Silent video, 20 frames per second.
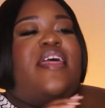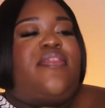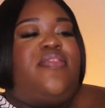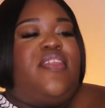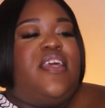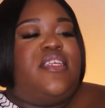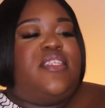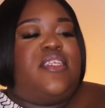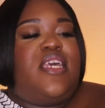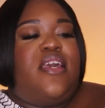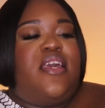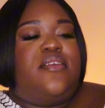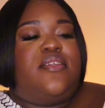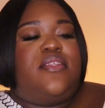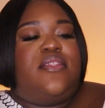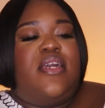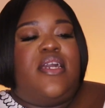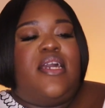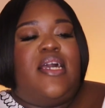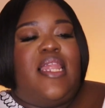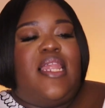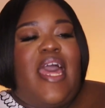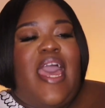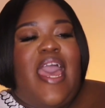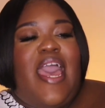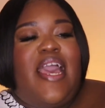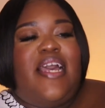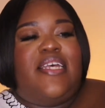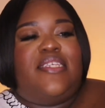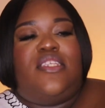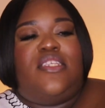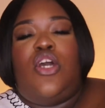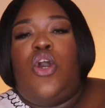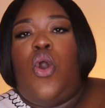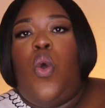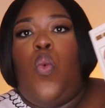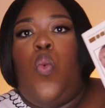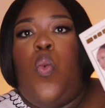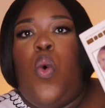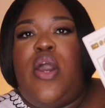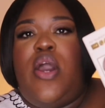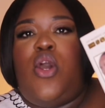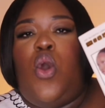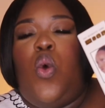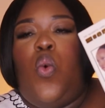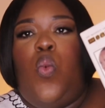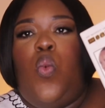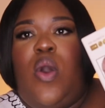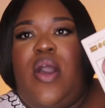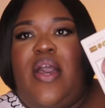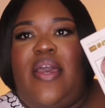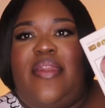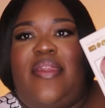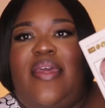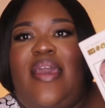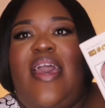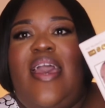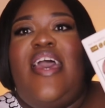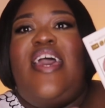This is the Glass 101.